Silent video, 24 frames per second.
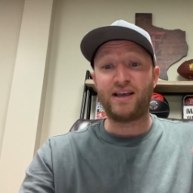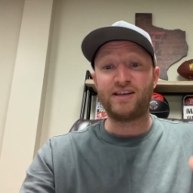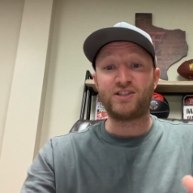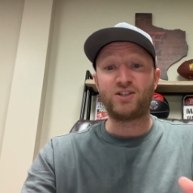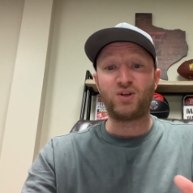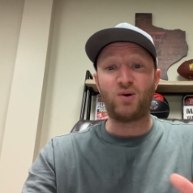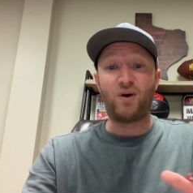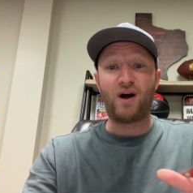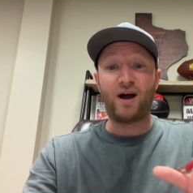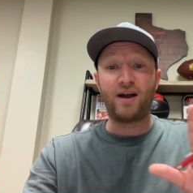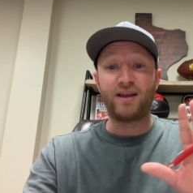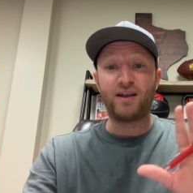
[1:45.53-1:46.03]

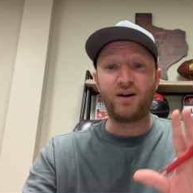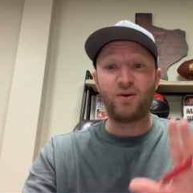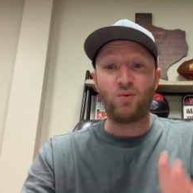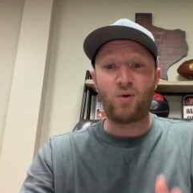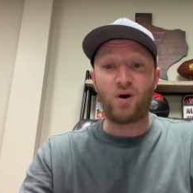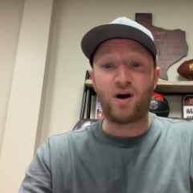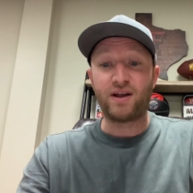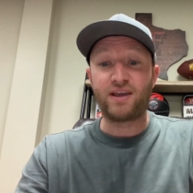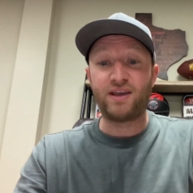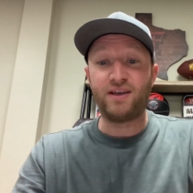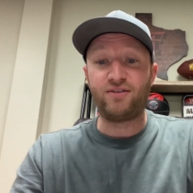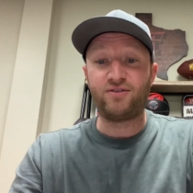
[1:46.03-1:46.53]
So I'm going to
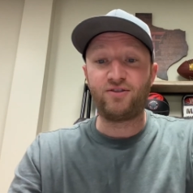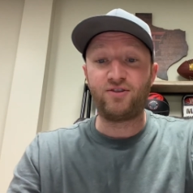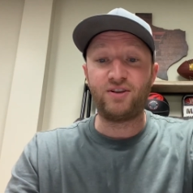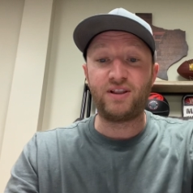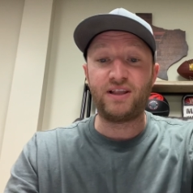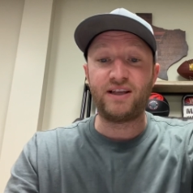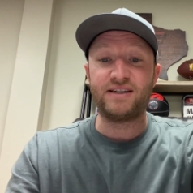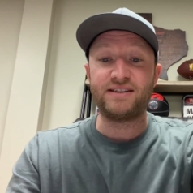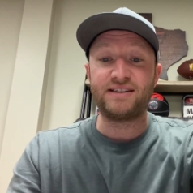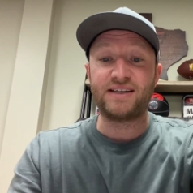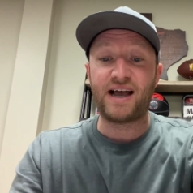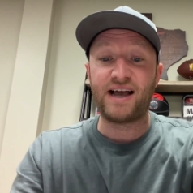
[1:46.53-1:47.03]
walk you through the
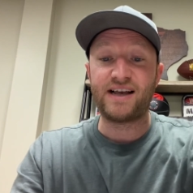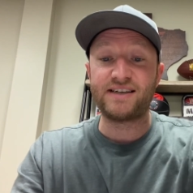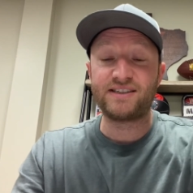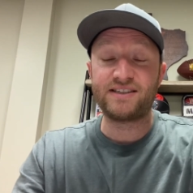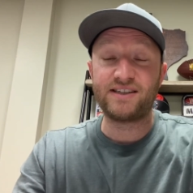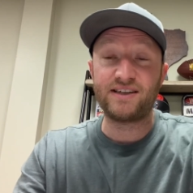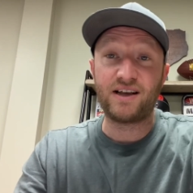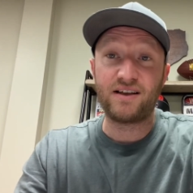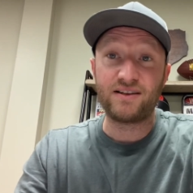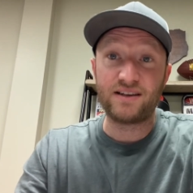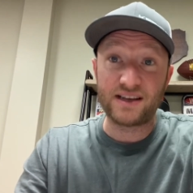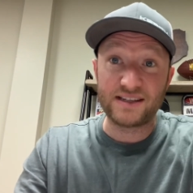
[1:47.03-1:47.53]
exact,
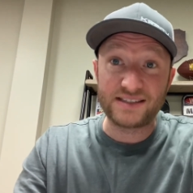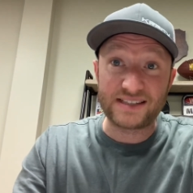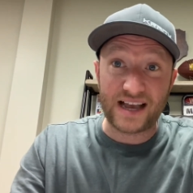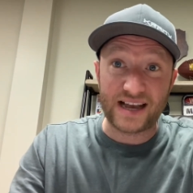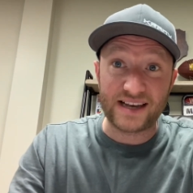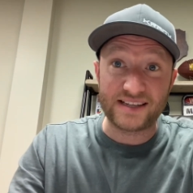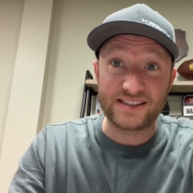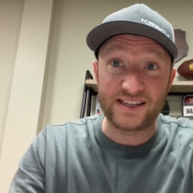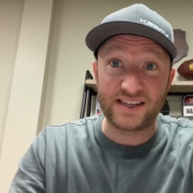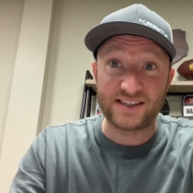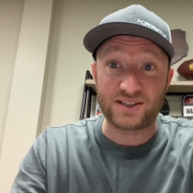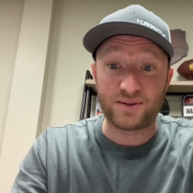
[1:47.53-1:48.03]
exact
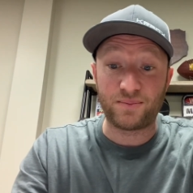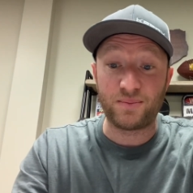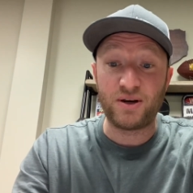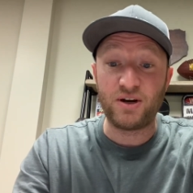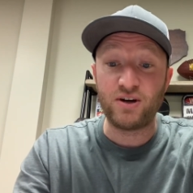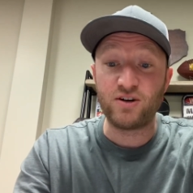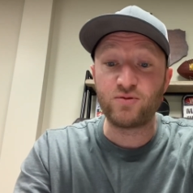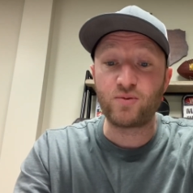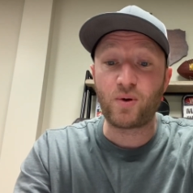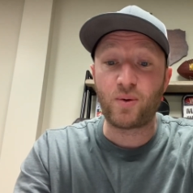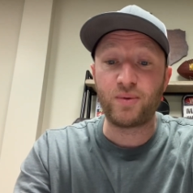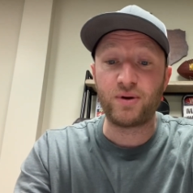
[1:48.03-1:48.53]
system.
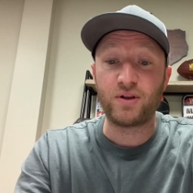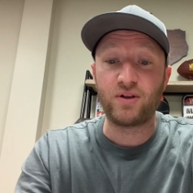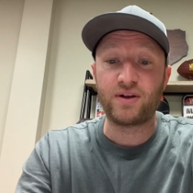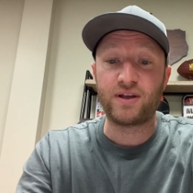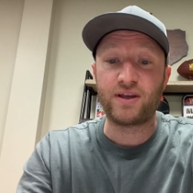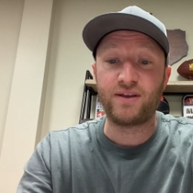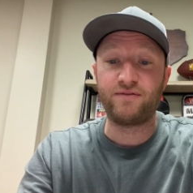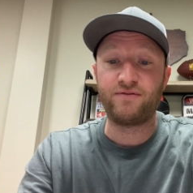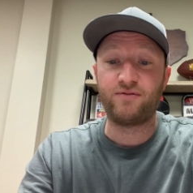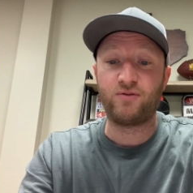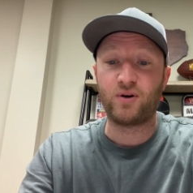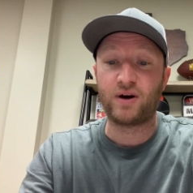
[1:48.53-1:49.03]
Here's what we're
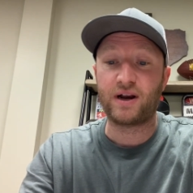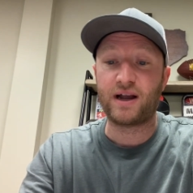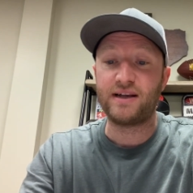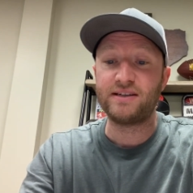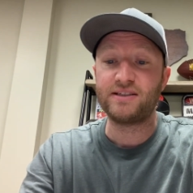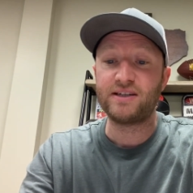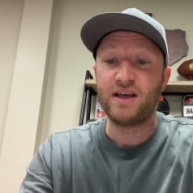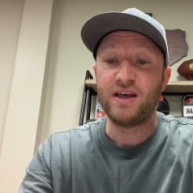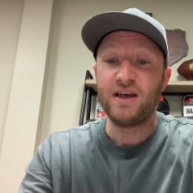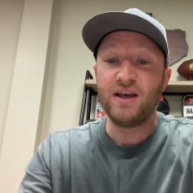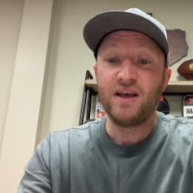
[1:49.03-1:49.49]
looking for, guys.